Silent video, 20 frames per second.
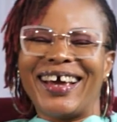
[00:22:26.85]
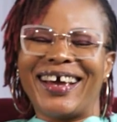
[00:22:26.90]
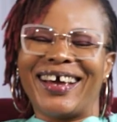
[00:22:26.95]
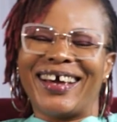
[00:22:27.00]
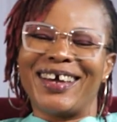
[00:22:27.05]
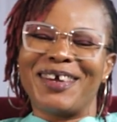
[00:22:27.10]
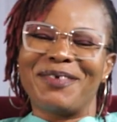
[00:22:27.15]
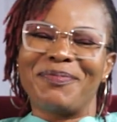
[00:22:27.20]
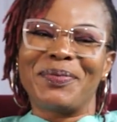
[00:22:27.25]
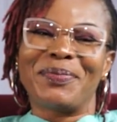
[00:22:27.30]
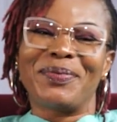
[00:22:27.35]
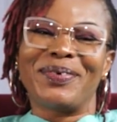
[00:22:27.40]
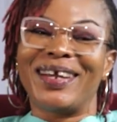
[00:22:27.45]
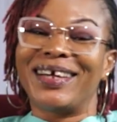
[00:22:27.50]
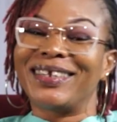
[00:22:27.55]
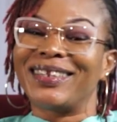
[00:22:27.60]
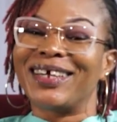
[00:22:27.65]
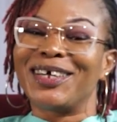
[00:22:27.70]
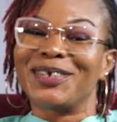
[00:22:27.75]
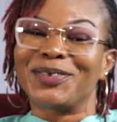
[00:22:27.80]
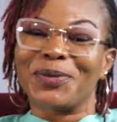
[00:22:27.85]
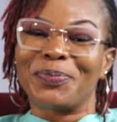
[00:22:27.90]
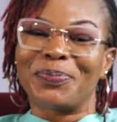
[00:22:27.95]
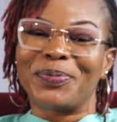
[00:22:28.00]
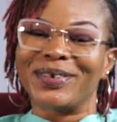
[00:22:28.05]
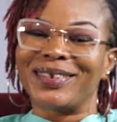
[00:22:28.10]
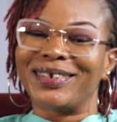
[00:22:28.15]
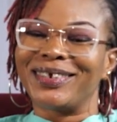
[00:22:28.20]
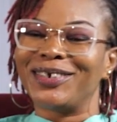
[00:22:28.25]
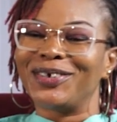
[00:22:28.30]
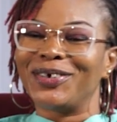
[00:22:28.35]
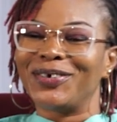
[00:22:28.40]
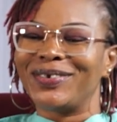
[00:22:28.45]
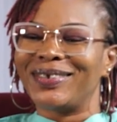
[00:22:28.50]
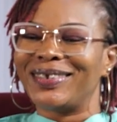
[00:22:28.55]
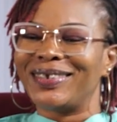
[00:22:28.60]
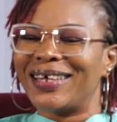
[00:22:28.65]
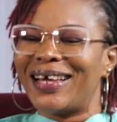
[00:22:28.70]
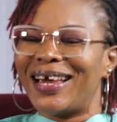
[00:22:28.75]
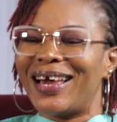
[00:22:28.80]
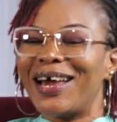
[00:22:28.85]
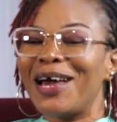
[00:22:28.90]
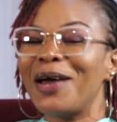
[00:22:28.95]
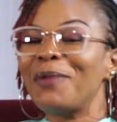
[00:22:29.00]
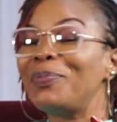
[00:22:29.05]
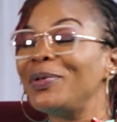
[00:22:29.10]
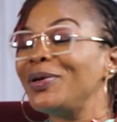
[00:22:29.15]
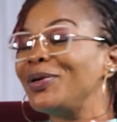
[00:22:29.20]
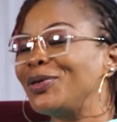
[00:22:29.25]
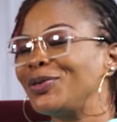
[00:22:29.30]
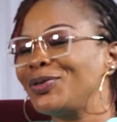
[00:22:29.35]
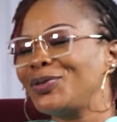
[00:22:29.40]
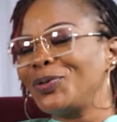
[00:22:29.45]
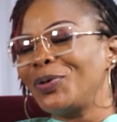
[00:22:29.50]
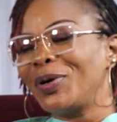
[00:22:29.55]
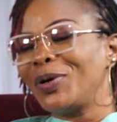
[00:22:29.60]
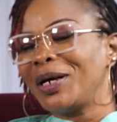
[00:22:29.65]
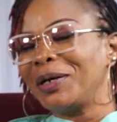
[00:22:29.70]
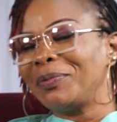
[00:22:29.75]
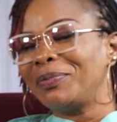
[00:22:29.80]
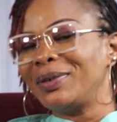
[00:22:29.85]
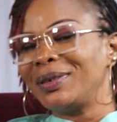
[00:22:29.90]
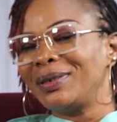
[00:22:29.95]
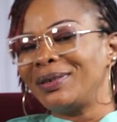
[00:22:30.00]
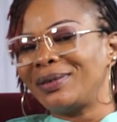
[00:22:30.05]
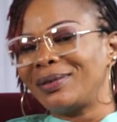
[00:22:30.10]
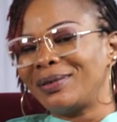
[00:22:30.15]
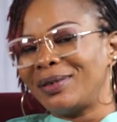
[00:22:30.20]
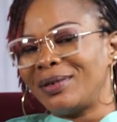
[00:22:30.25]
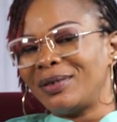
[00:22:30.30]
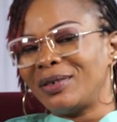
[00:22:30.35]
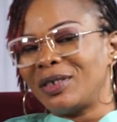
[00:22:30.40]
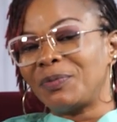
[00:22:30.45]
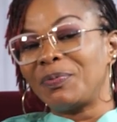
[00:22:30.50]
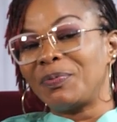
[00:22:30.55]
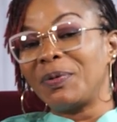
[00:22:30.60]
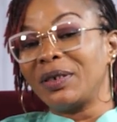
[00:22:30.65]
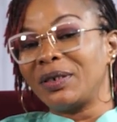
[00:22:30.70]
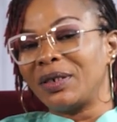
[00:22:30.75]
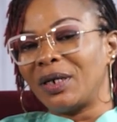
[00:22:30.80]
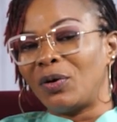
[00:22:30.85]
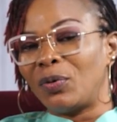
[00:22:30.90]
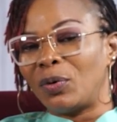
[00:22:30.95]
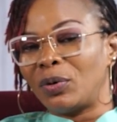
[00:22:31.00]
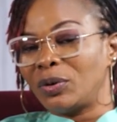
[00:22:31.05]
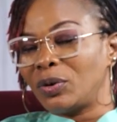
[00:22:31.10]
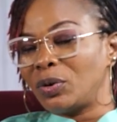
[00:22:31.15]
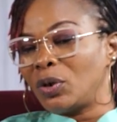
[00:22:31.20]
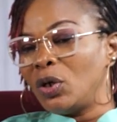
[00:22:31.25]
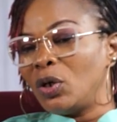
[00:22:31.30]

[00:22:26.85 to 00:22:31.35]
People that are supporting us, helping us to help these special ones.